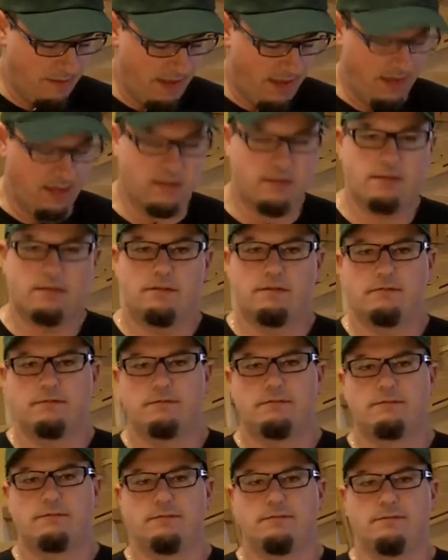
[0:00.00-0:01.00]
make
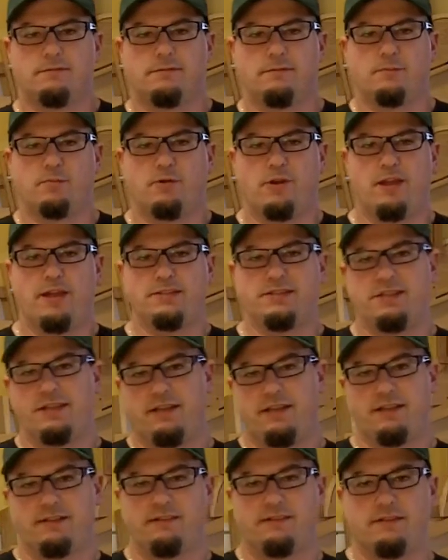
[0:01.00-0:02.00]
the
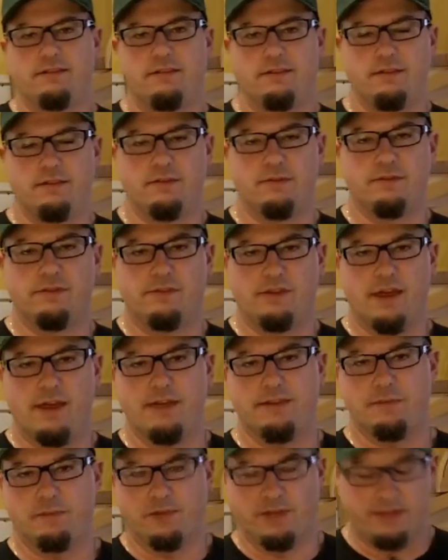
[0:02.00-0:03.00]
projects that you
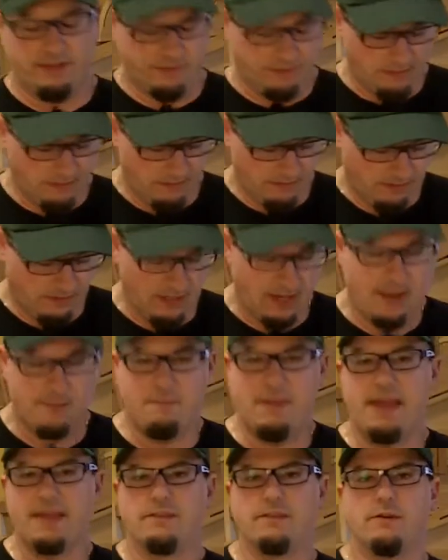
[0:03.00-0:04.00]
design, the plans that you, can
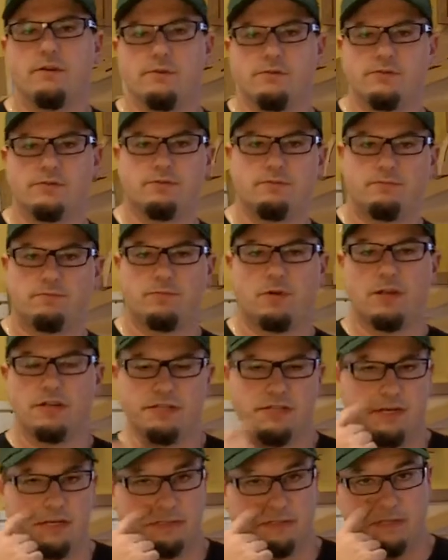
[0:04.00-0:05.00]
I make those
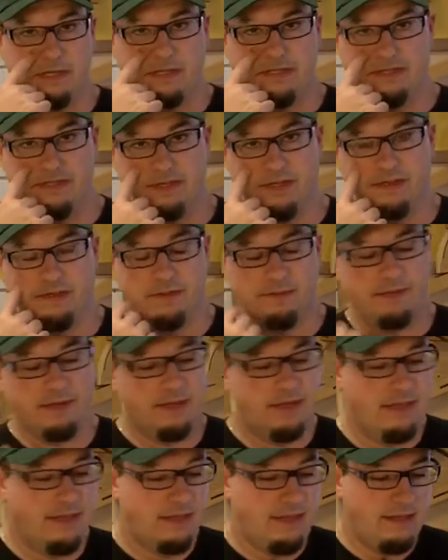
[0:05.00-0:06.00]
projects and sell them?
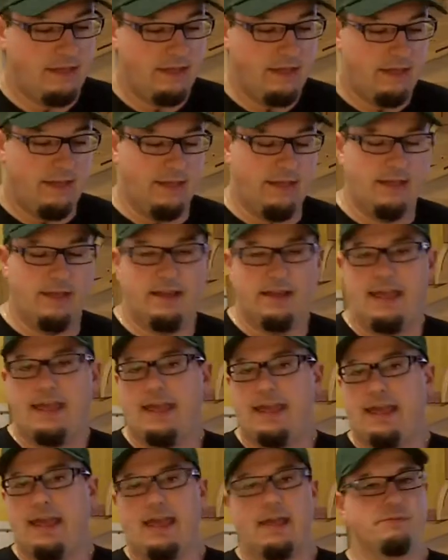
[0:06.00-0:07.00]
And
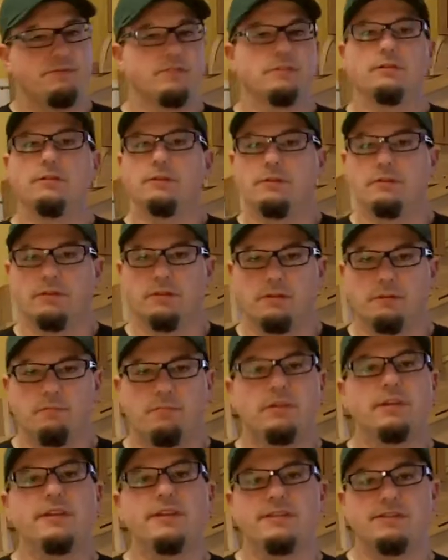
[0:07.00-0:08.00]
absolutely,
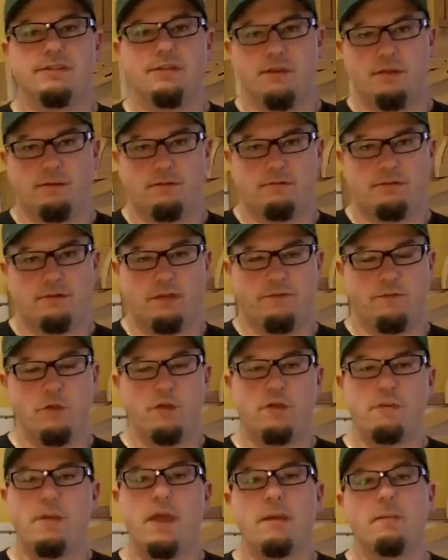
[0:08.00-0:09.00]
please do. If
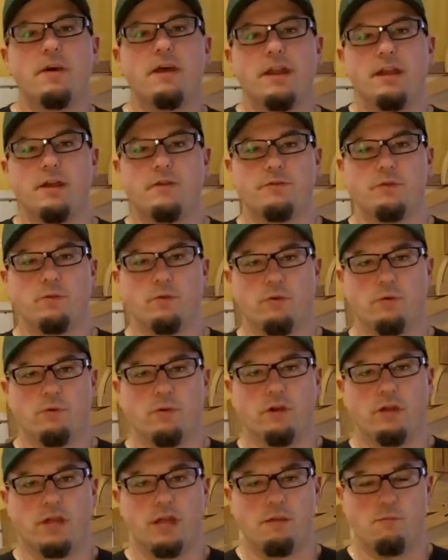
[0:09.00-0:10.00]
you can make money off your
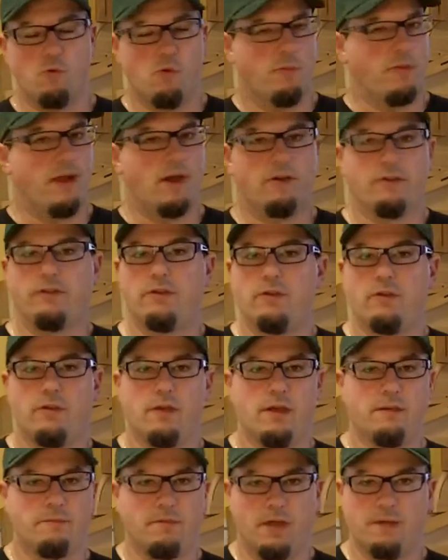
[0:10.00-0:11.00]
woodworking, more power to
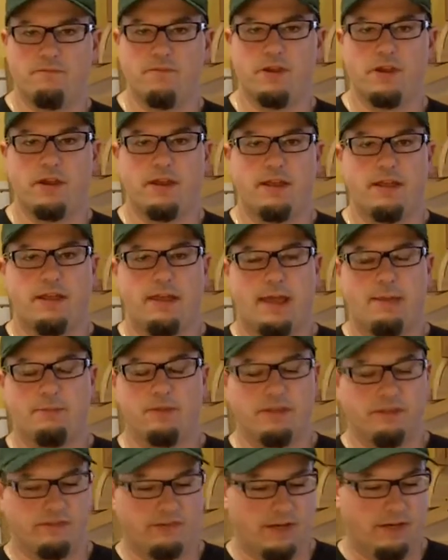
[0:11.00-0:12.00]
you. I'm very
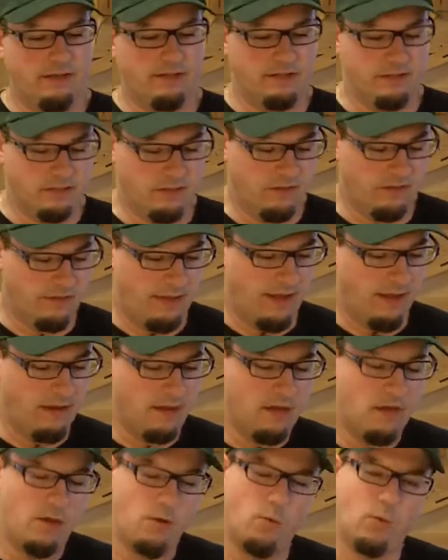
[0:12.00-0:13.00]
happy and excited that you can do that.
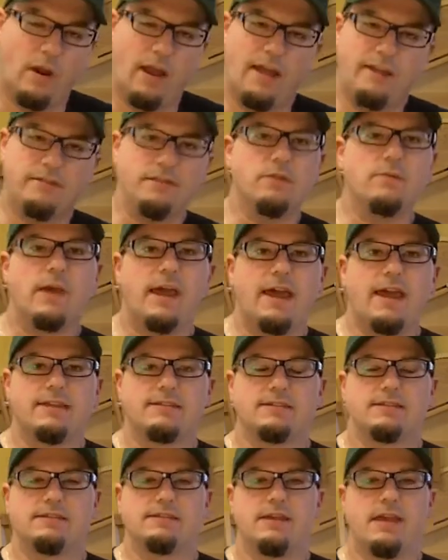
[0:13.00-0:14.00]
What I do
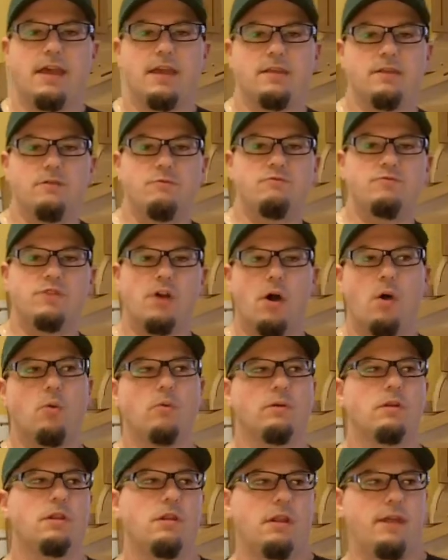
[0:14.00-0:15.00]
ask is that you
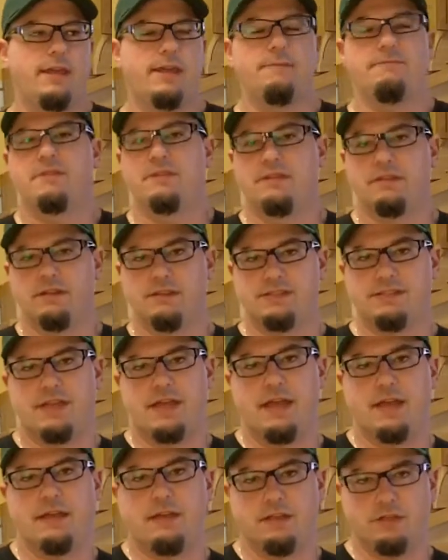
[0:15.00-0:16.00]
don't claim that the
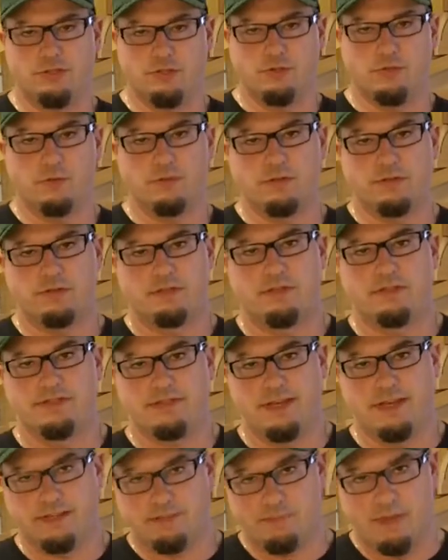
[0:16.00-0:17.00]
design is yours,
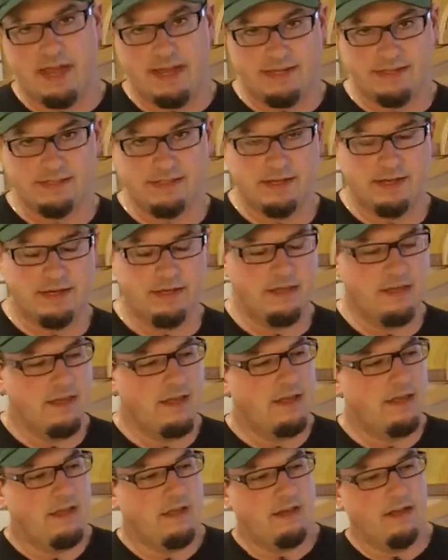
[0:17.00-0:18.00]
because that is my design.
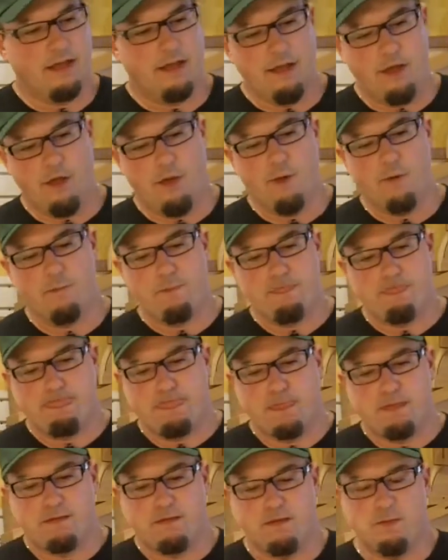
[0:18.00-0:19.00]
I know
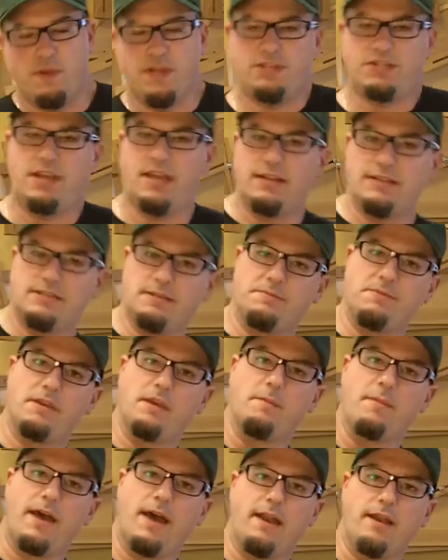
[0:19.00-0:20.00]
you may change
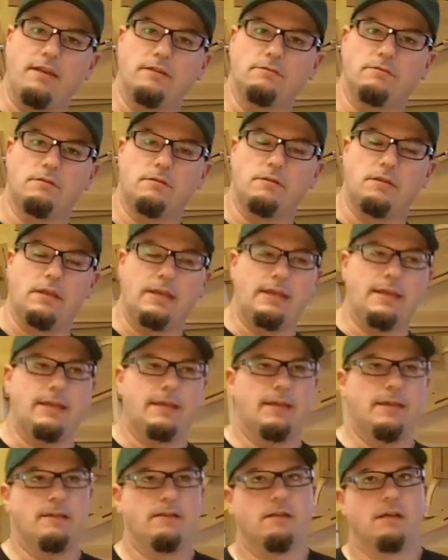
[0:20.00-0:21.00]
something about it,
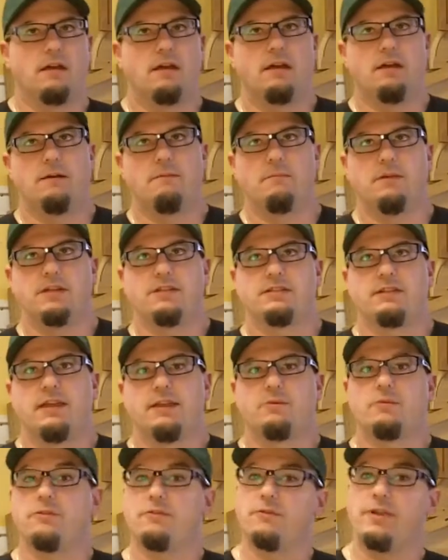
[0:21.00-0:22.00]
and much
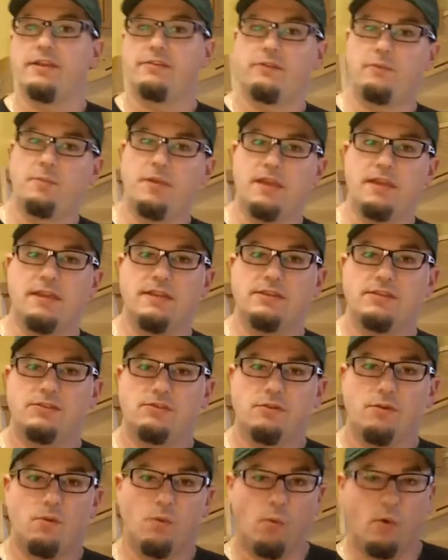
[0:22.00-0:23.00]
like with
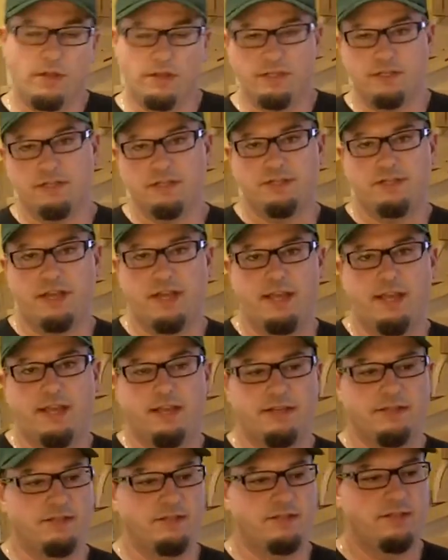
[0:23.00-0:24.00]
recipes, one little
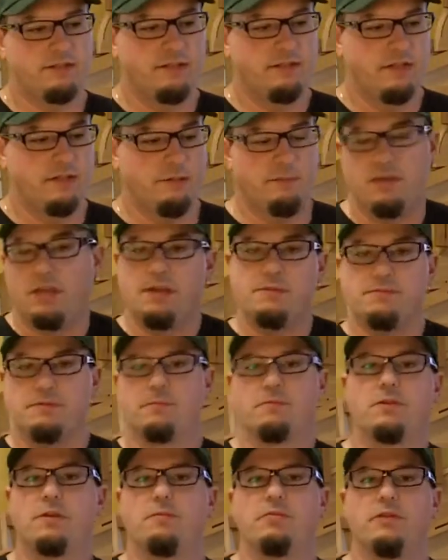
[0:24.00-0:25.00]
change, it becomes
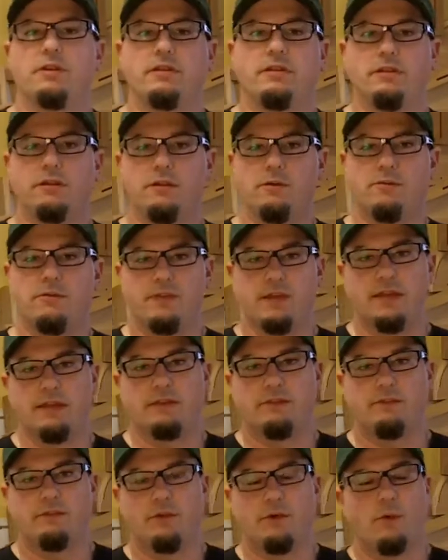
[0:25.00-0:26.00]
a completely new
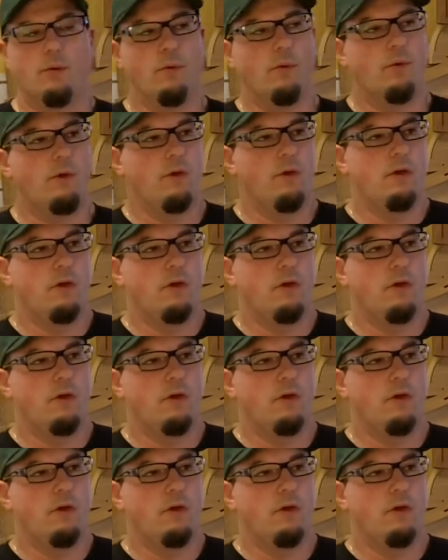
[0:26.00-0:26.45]
thing. So